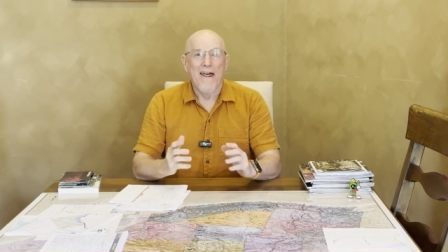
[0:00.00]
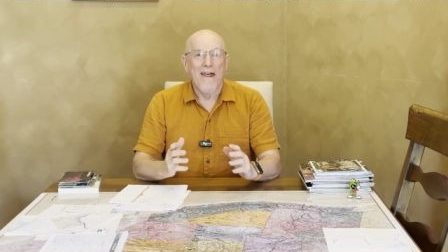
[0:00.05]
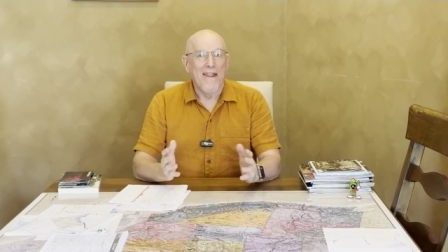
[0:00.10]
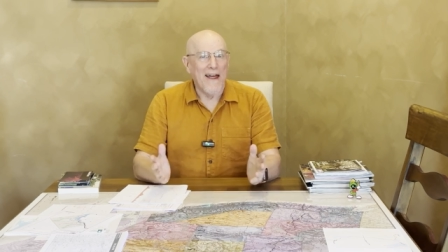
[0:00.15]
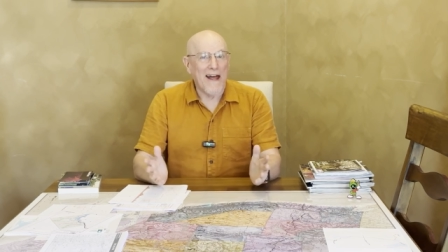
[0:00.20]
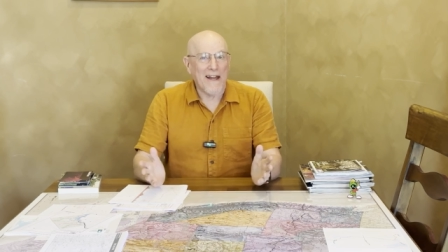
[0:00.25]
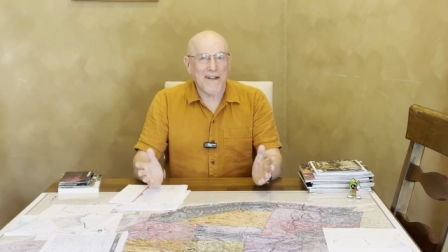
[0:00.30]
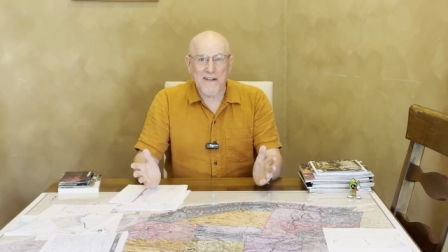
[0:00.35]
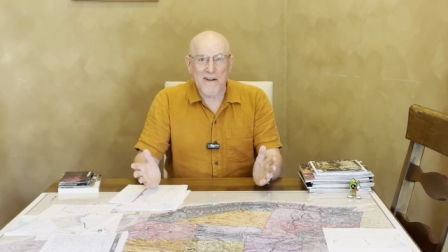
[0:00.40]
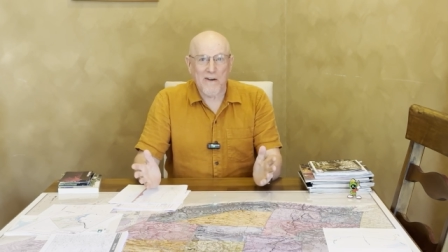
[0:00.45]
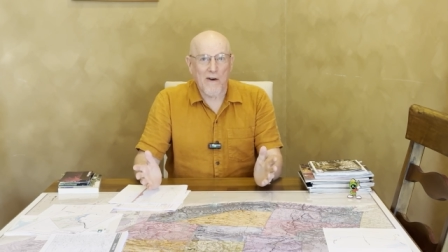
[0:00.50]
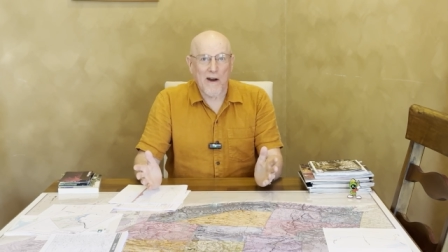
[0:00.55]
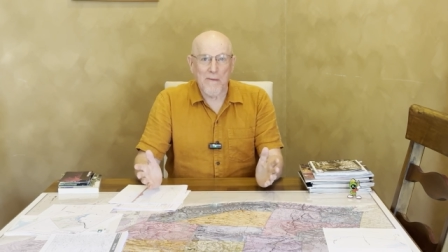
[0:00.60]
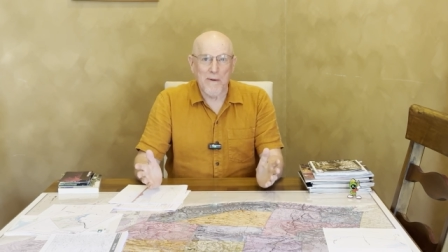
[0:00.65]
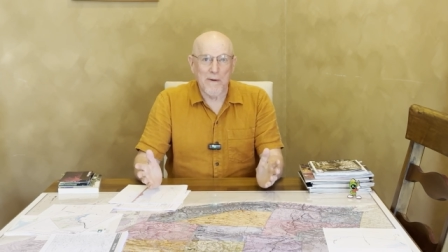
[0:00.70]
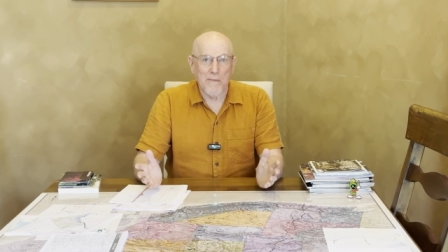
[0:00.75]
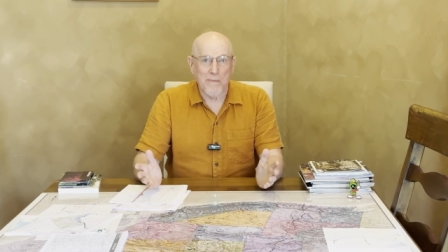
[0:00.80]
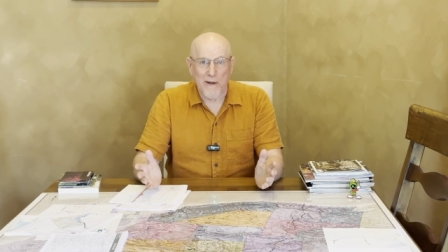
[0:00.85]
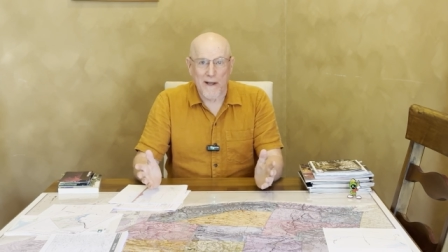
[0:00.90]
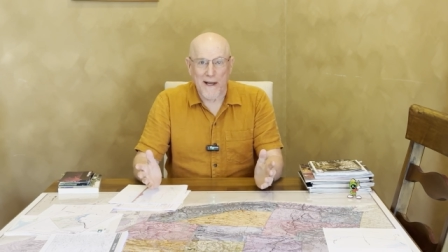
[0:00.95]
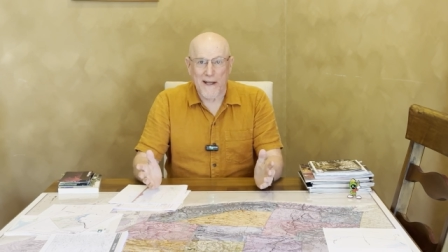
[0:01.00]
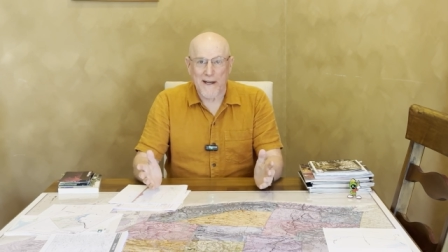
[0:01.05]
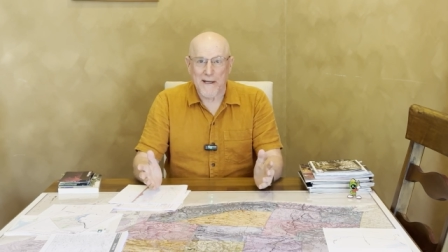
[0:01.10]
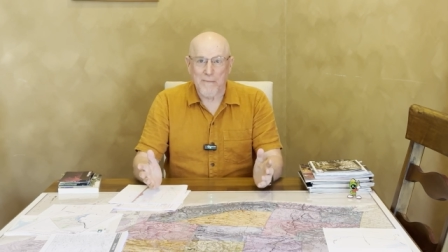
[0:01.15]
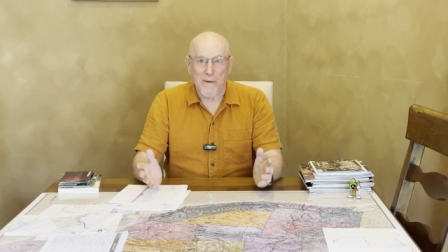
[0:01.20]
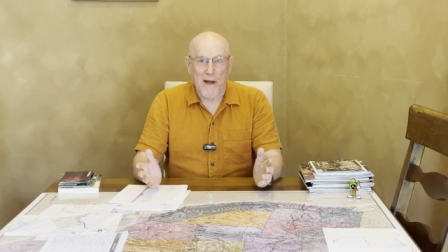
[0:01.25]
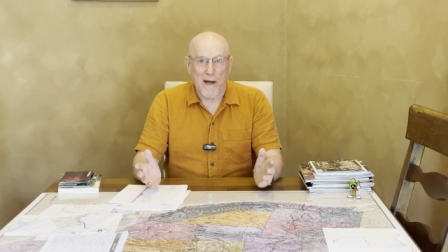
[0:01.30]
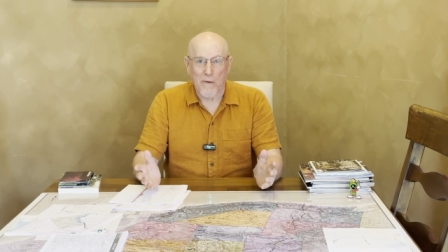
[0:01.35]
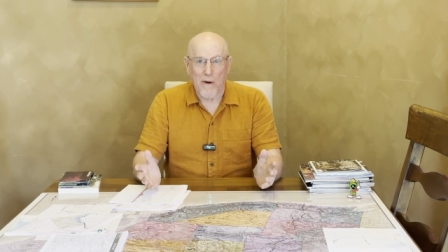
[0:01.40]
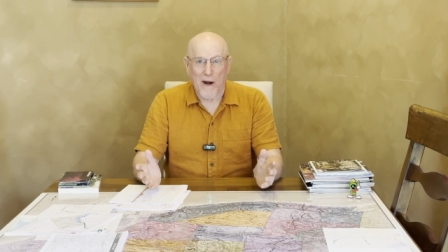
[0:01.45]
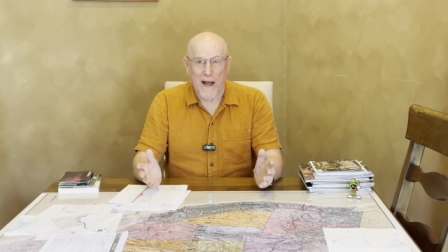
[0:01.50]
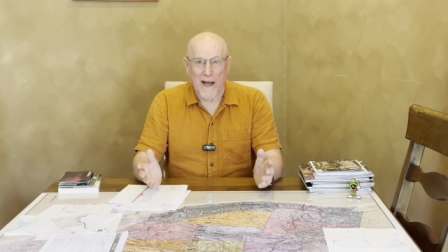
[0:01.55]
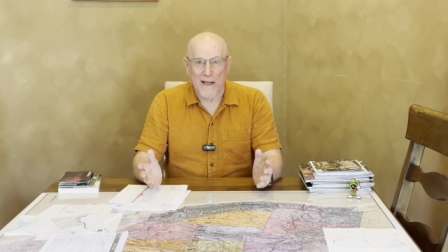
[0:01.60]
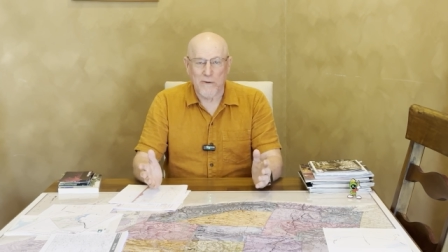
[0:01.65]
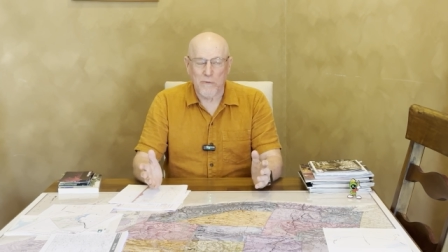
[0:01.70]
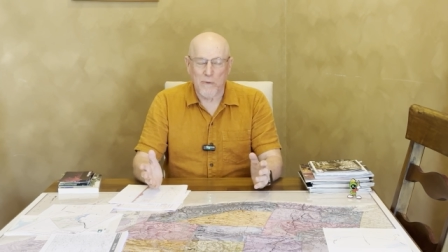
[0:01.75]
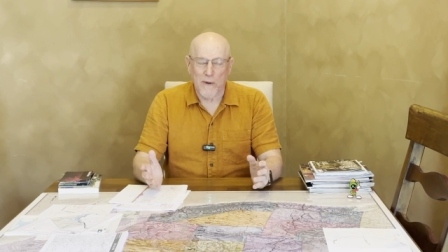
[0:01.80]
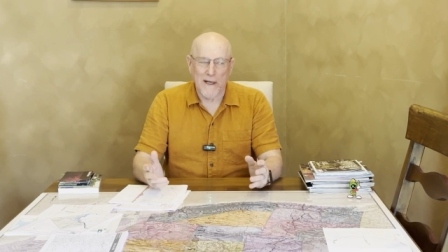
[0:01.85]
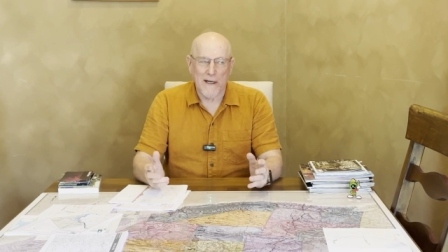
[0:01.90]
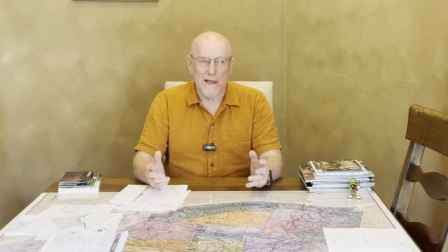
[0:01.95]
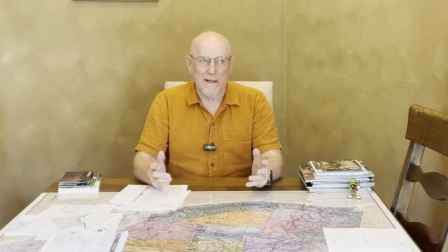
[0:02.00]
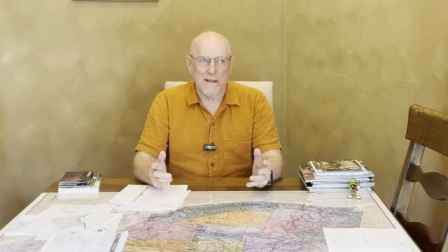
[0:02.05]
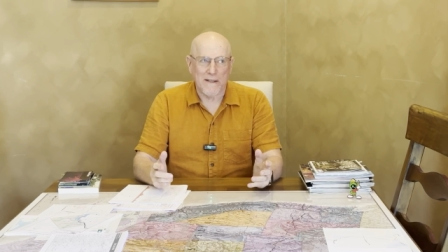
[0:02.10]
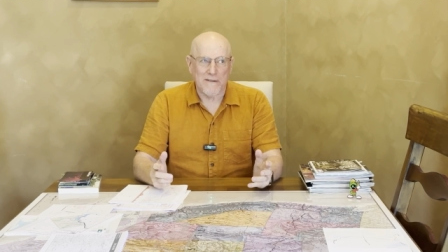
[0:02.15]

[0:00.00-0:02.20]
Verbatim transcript: That's how I've been planning my ride. Well,